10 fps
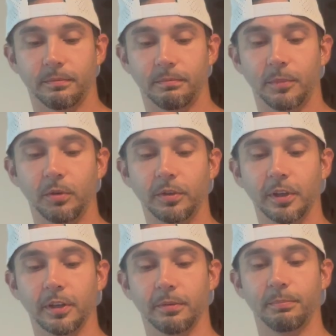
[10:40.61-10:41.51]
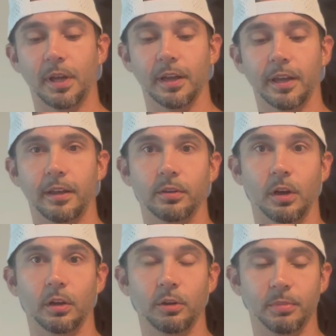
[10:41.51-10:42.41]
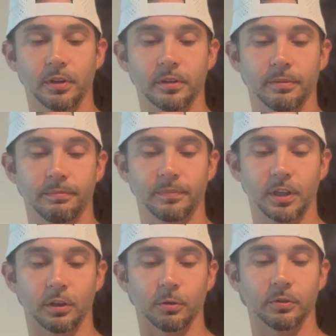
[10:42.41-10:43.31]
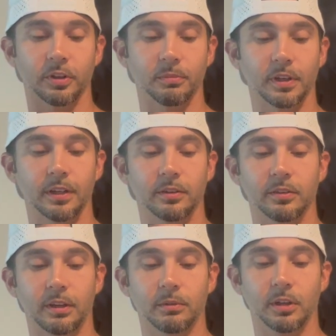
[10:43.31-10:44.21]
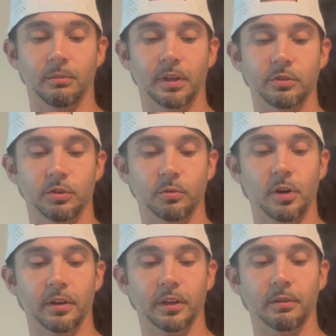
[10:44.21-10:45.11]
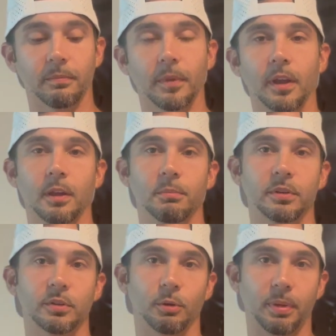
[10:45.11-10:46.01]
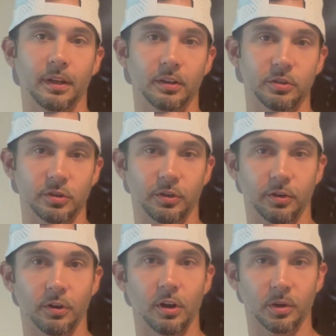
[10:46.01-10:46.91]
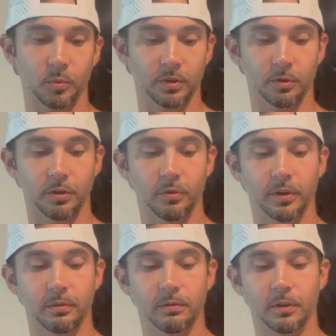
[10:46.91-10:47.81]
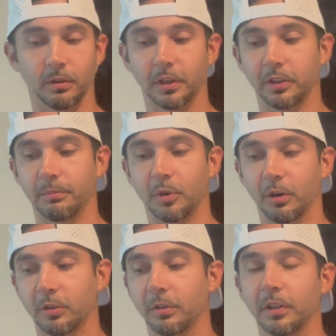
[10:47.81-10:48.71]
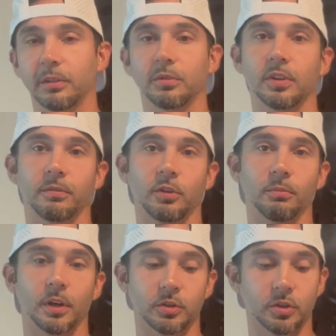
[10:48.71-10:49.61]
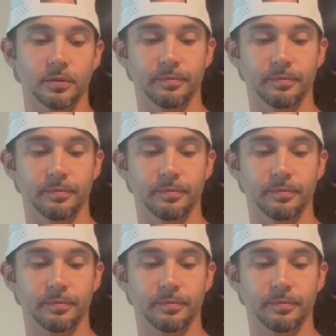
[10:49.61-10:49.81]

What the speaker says: music, podcast, audiobook. You can learn something at the same time as you're walking, but still pay attention to your dog and what they're doing. Don't let them mark, don't let them sniff too much.